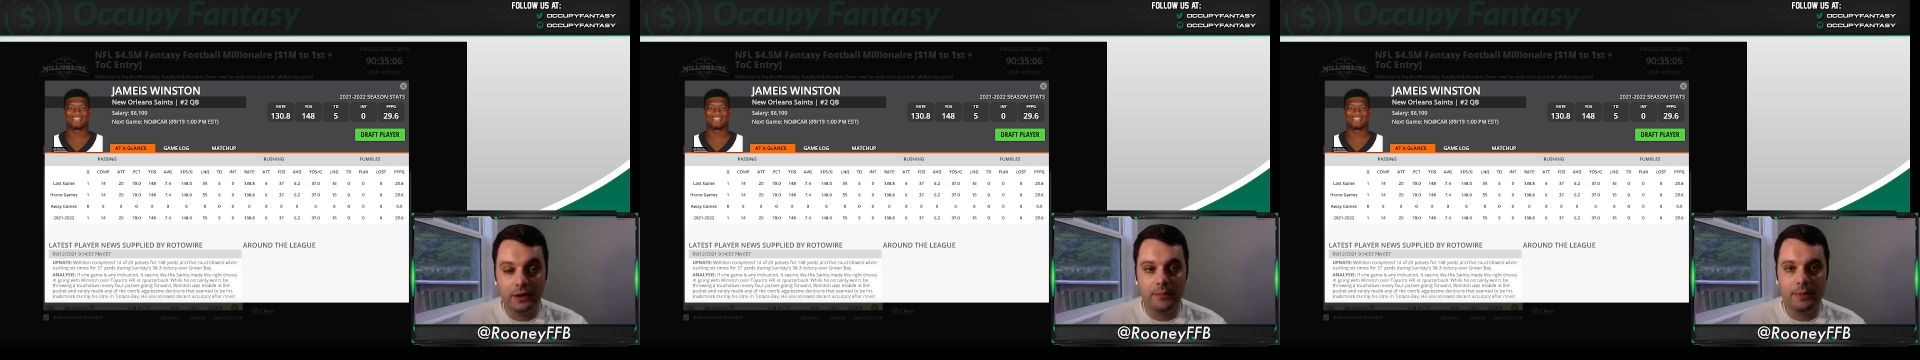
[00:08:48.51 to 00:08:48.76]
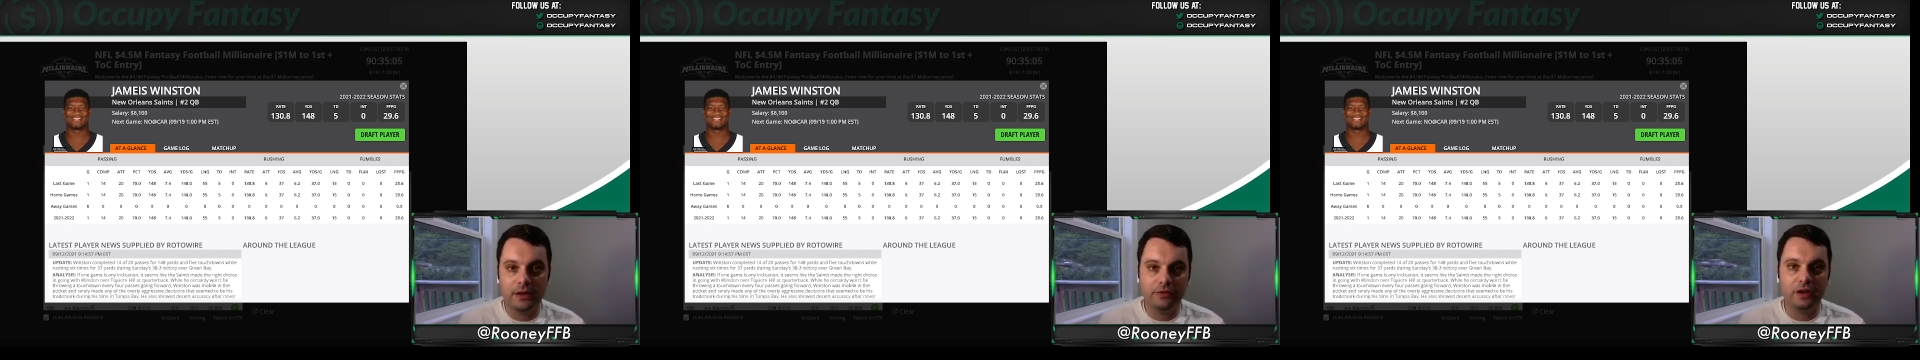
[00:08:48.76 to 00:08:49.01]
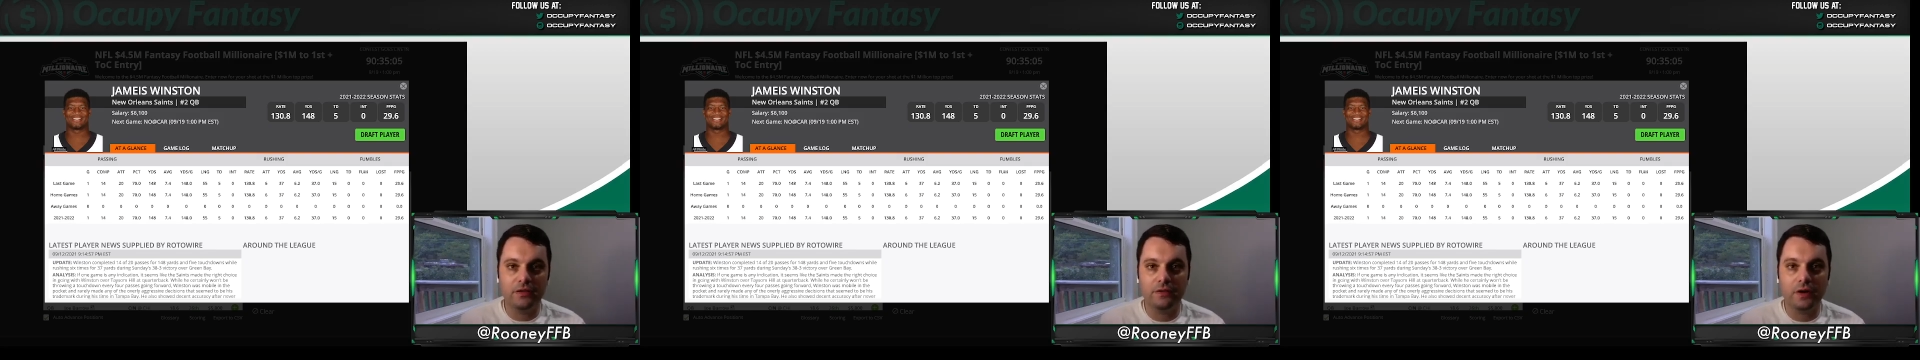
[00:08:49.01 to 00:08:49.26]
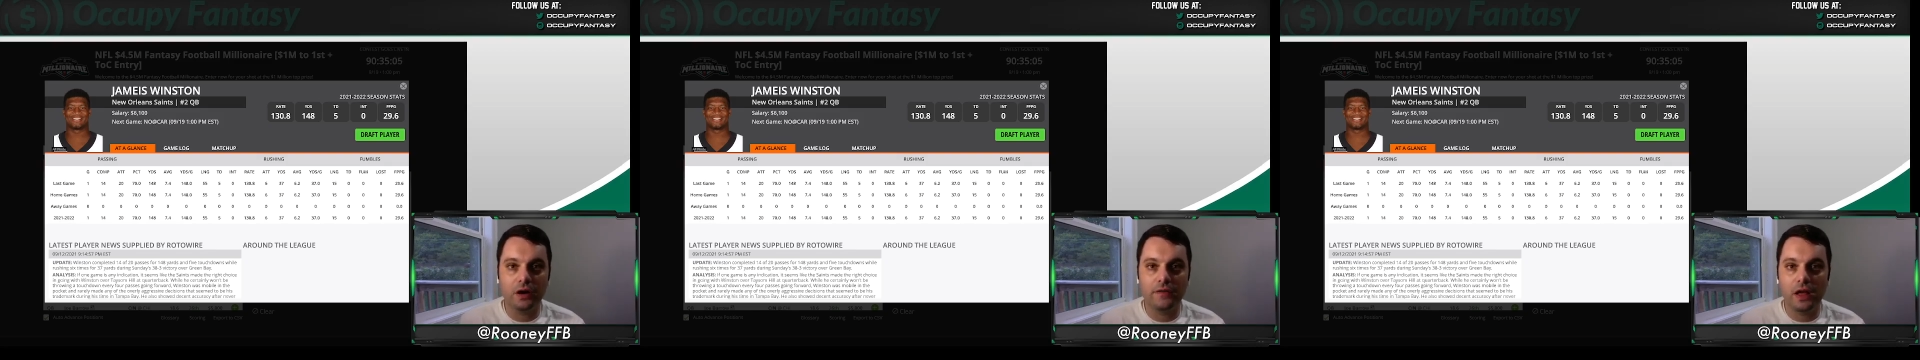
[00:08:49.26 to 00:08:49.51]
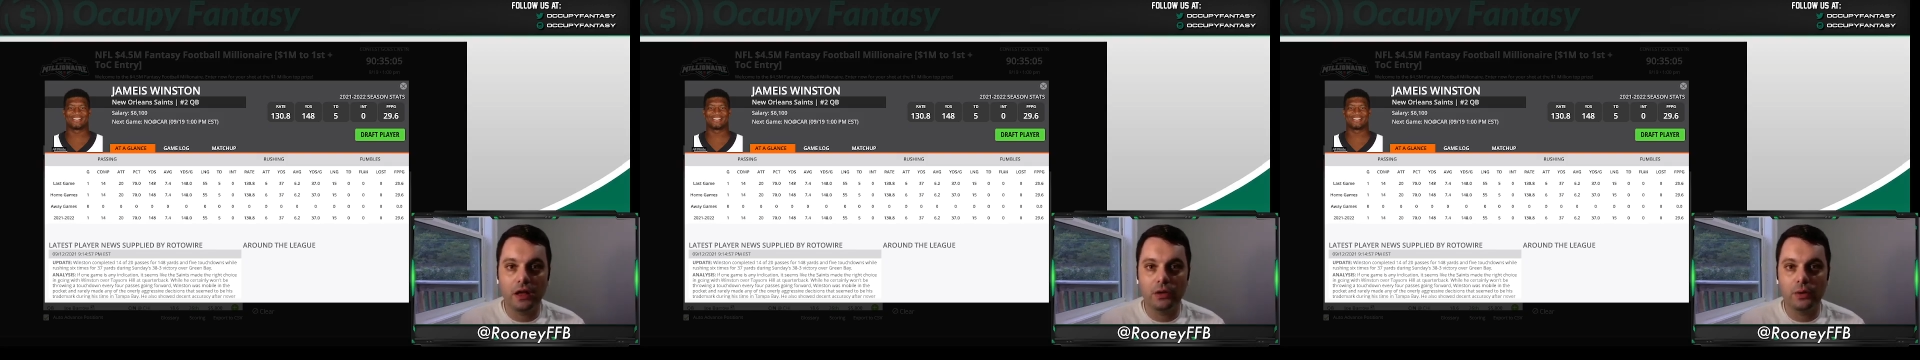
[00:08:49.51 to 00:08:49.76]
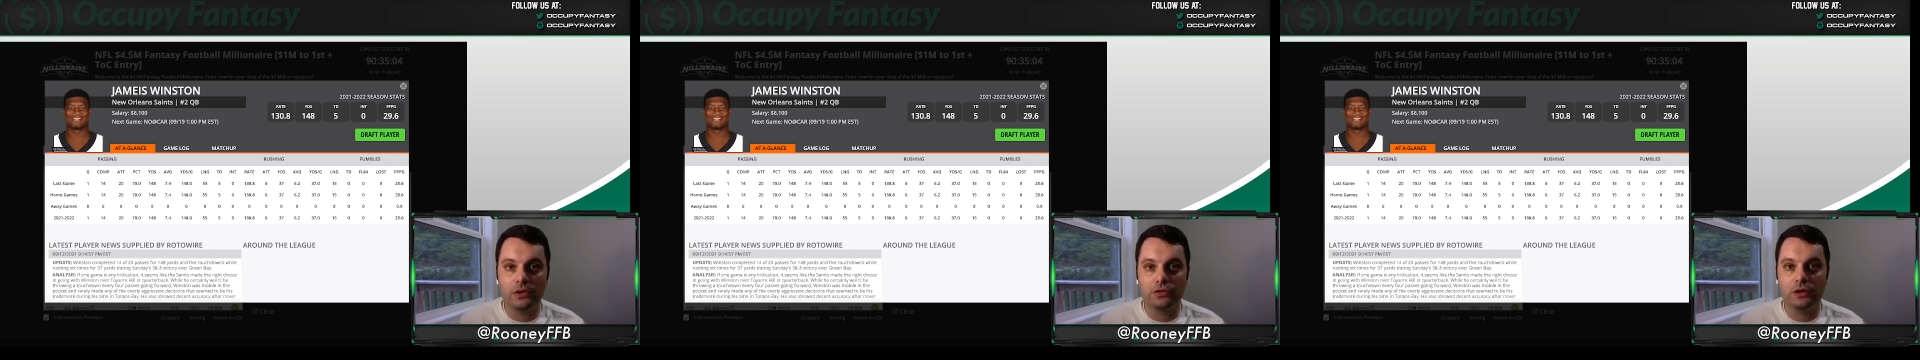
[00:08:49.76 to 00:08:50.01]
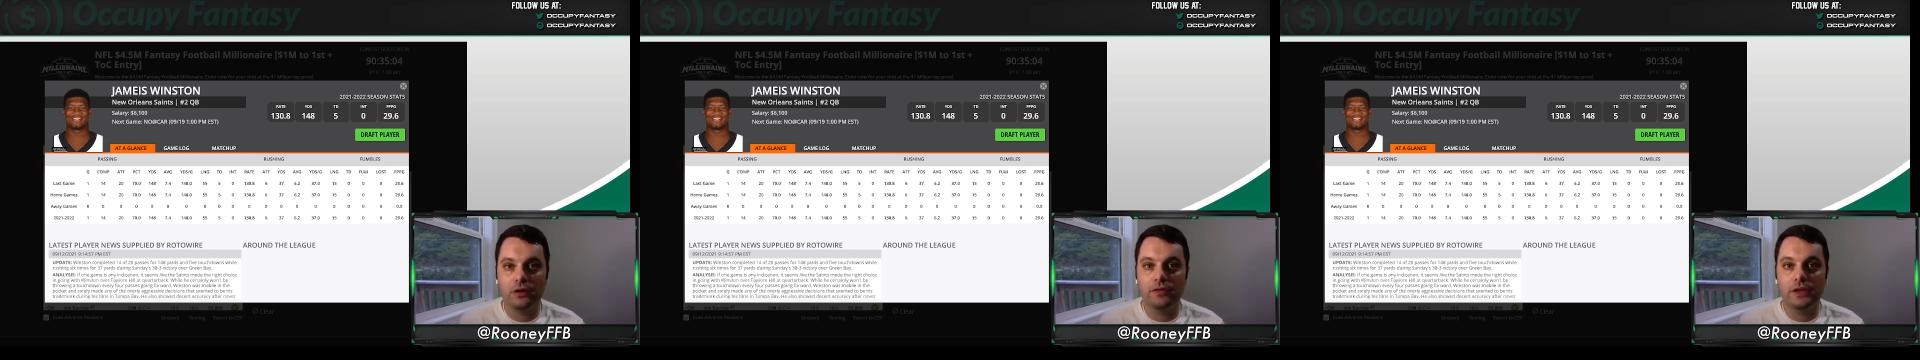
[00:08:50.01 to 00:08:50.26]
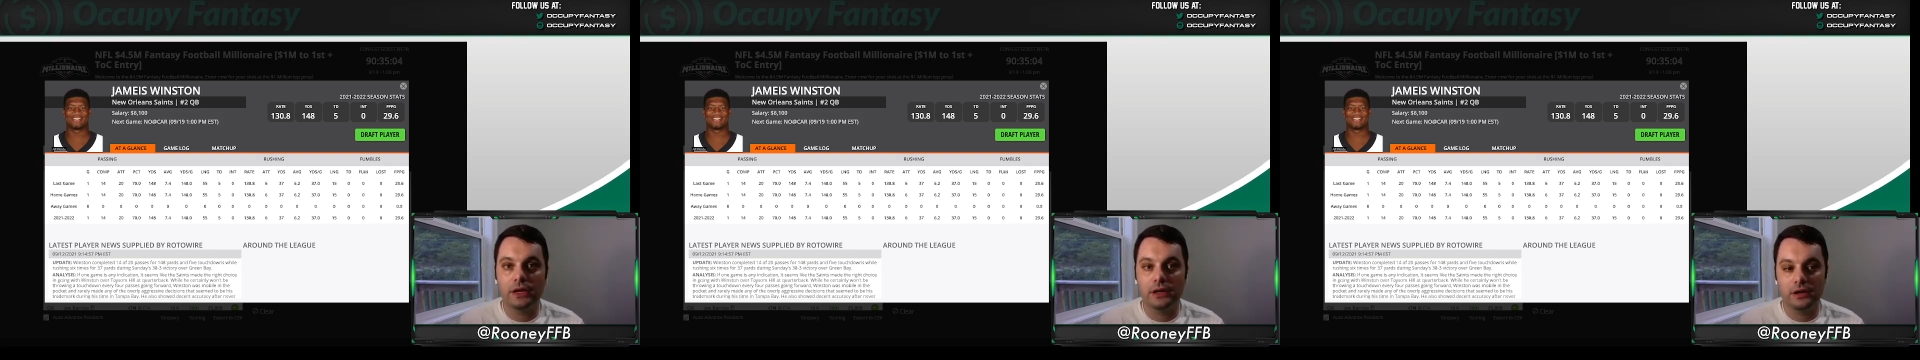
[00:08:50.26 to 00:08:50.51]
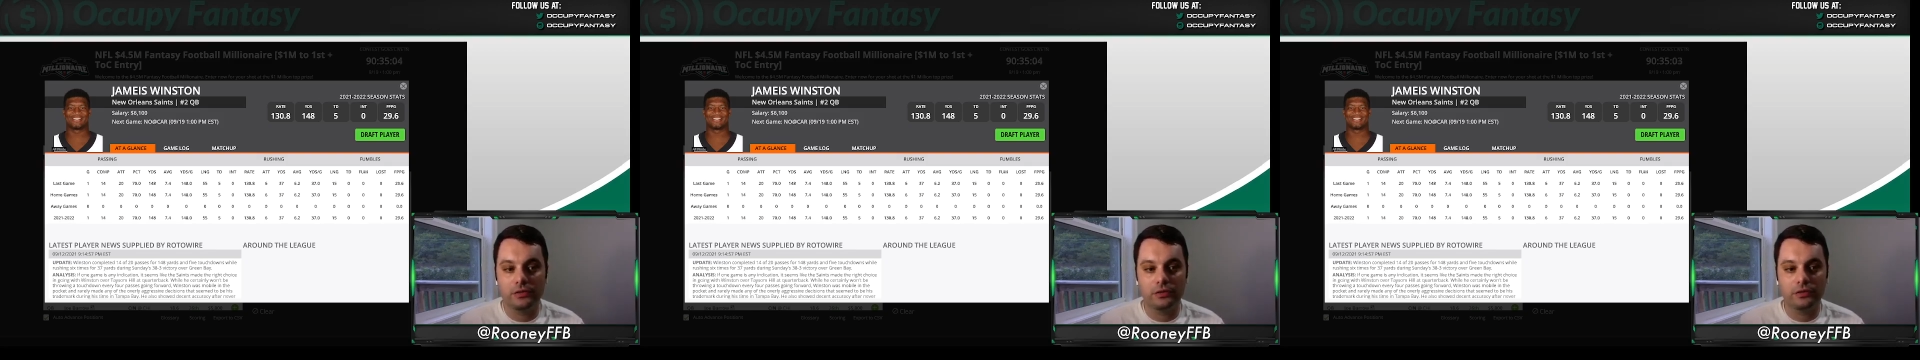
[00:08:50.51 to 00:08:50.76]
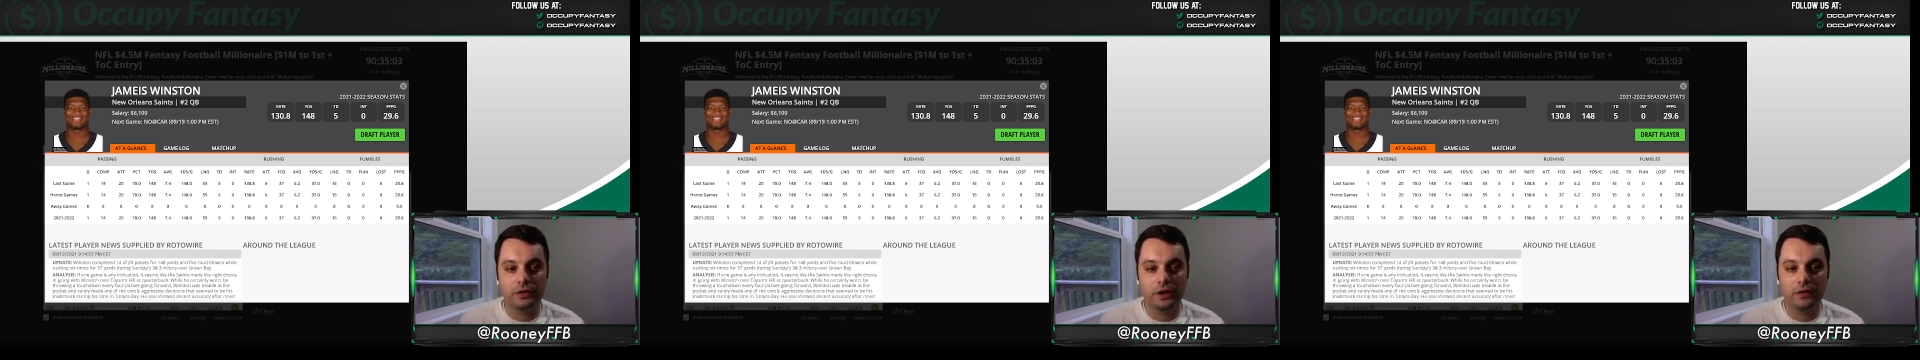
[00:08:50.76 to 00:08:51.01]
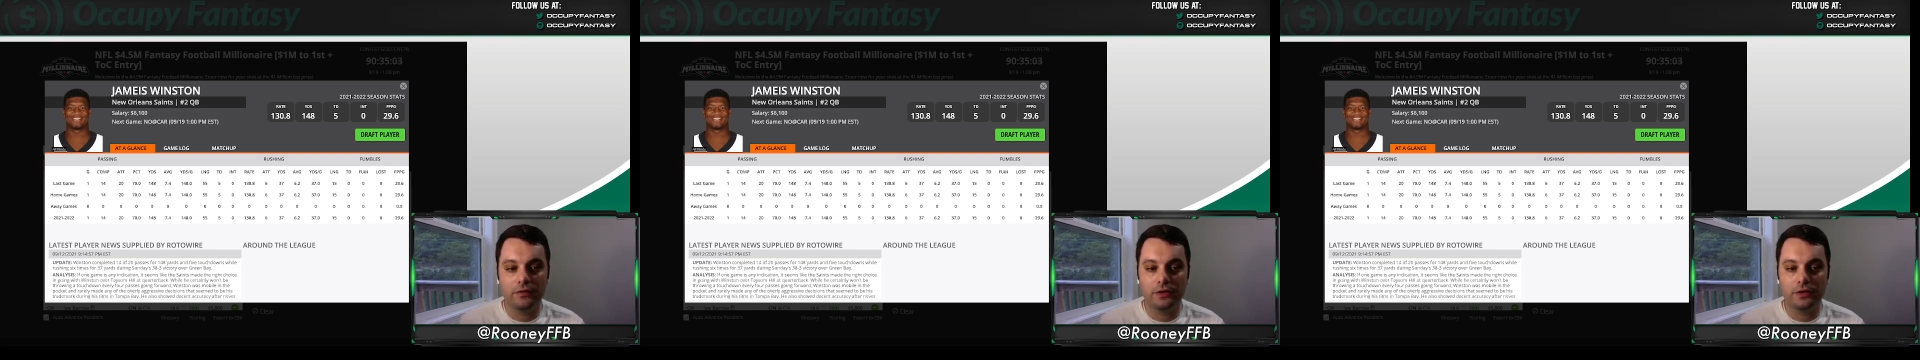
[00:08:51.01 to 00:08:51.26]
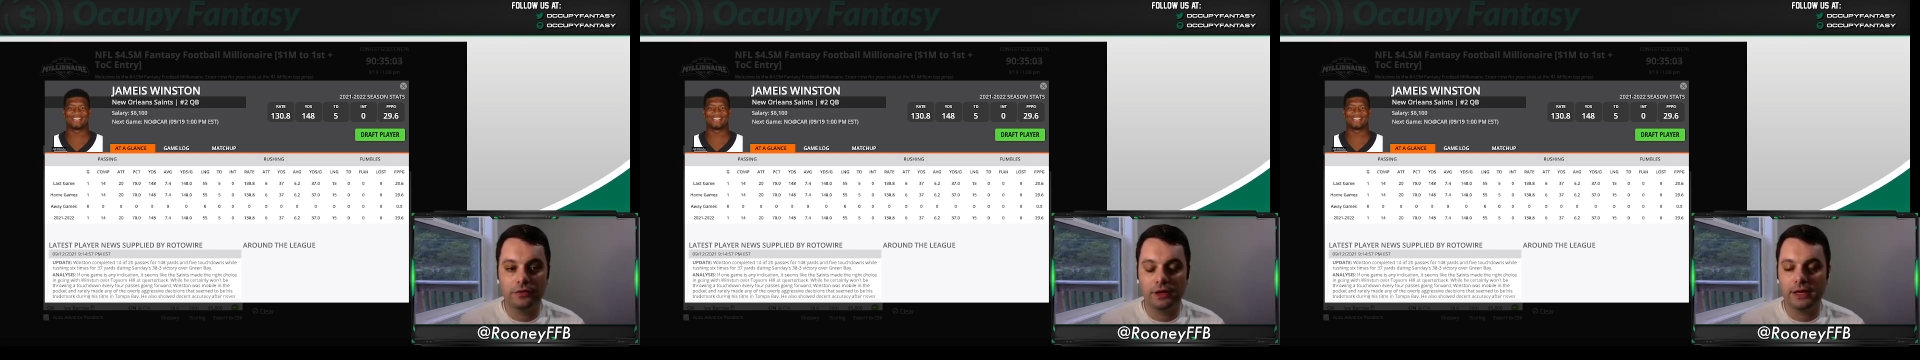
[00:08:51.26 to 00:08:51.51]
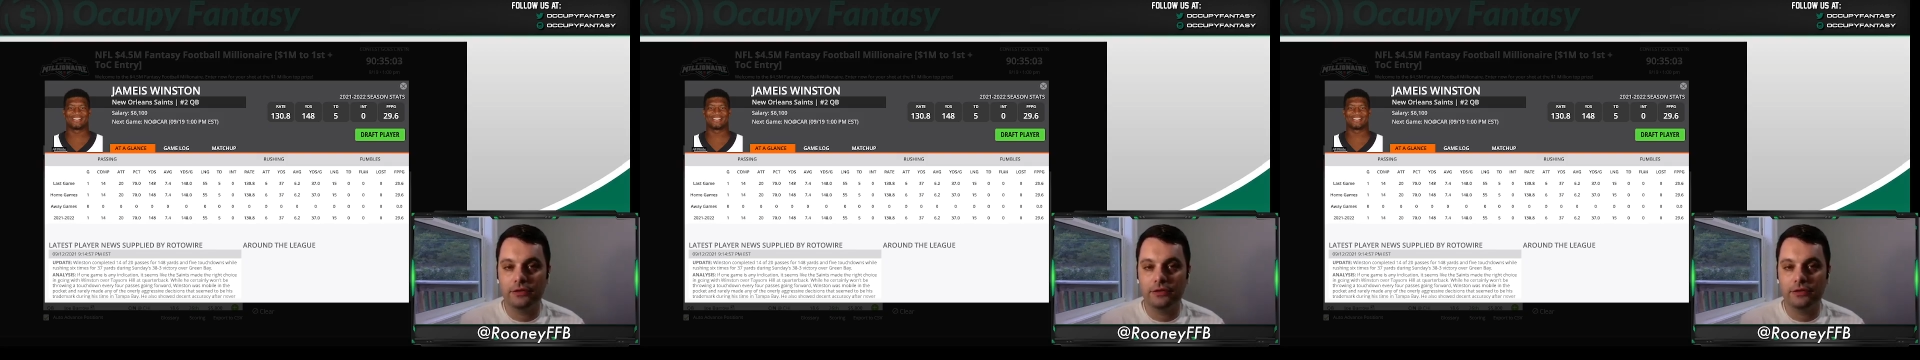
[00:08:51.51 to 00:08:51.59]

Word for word: based off of our evaluation of the conditions of the slate.